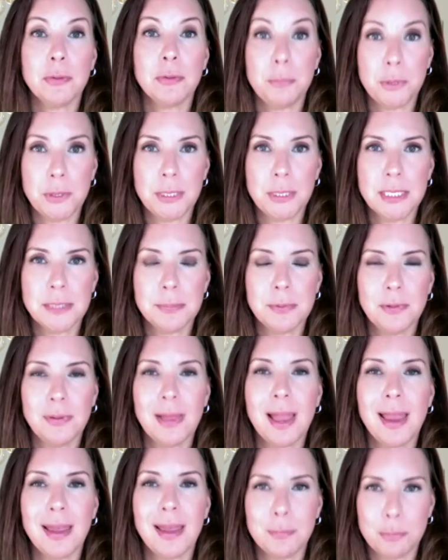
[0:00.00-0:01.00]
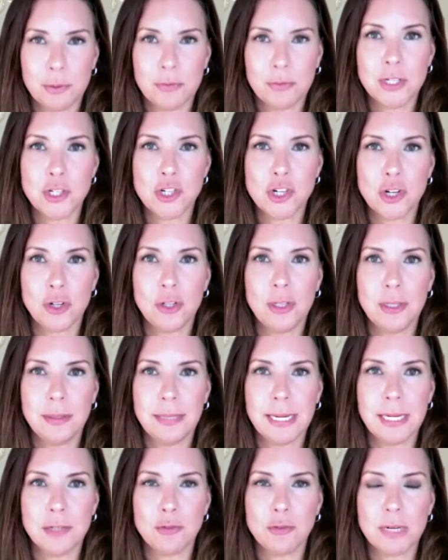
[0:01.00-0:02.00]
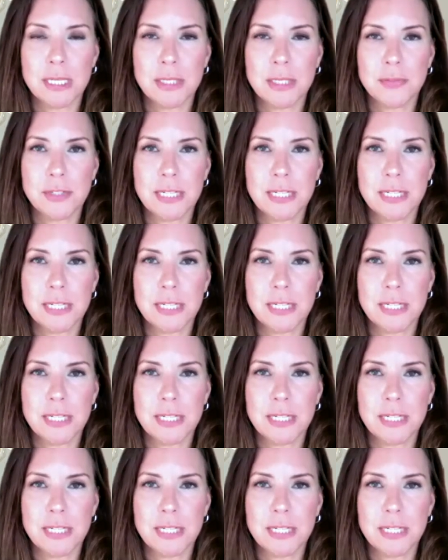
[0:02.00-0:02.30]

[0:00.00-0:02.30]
municipal and provincial land transfer